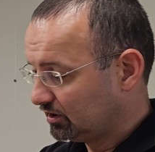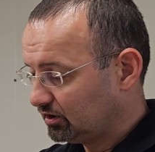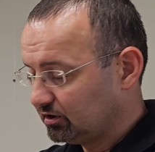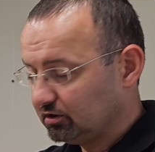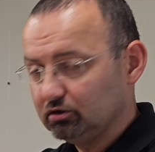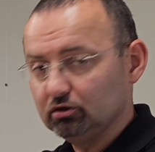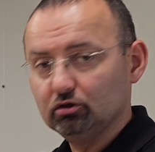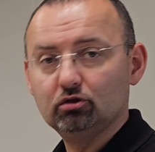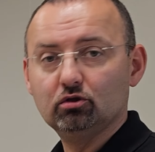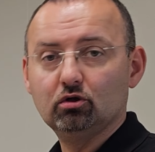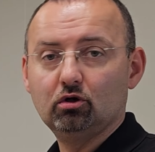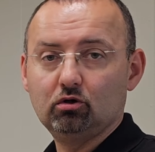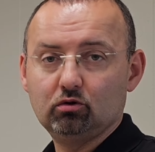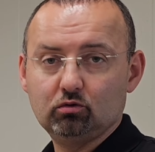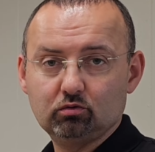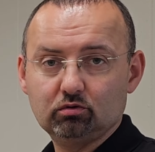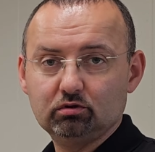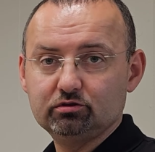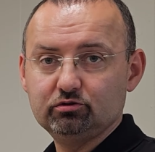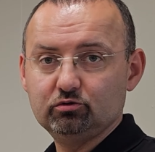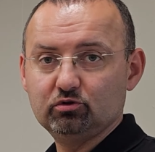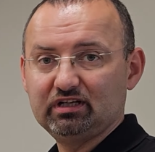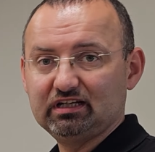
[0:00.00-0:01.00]
you know
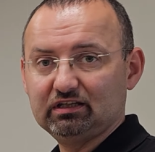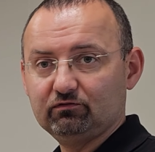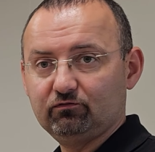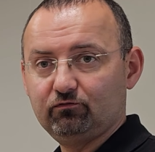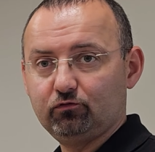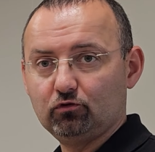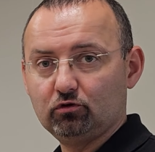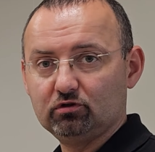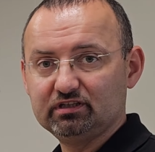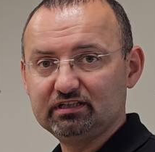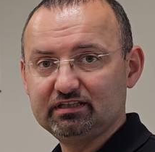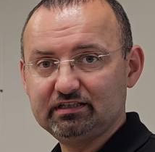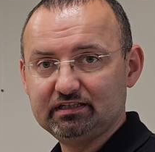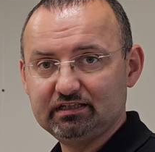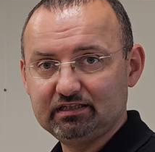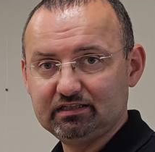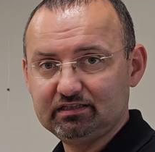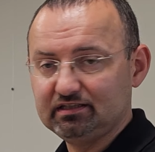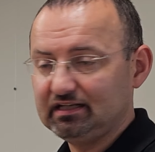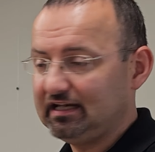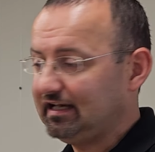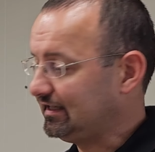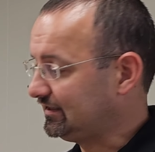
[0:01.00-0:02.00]
you can fold it
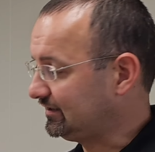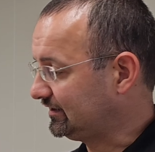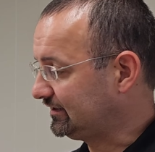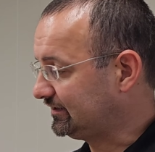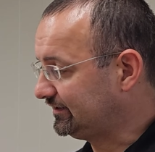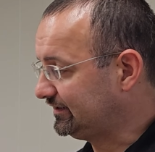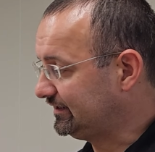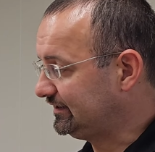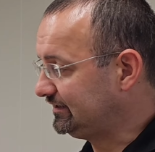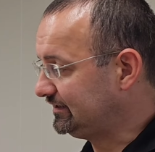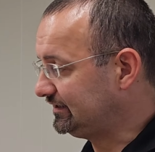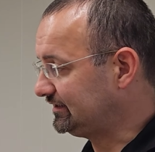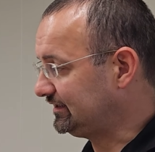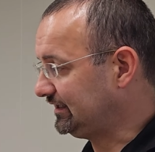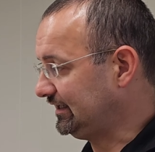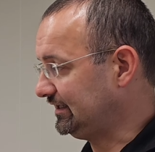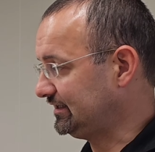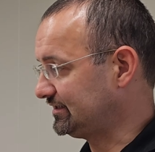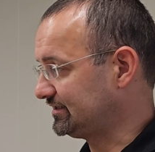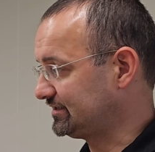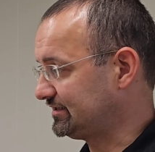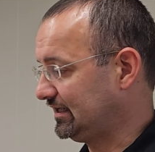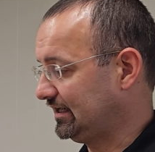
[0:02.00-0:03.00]
in and clean it
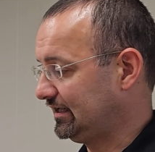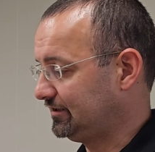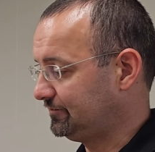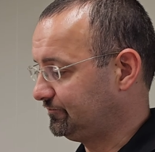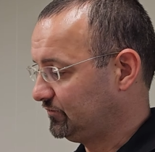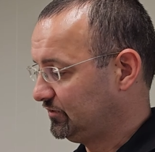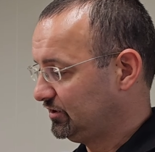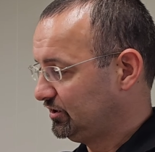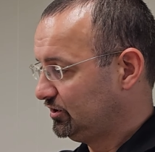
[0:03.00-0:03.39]
and then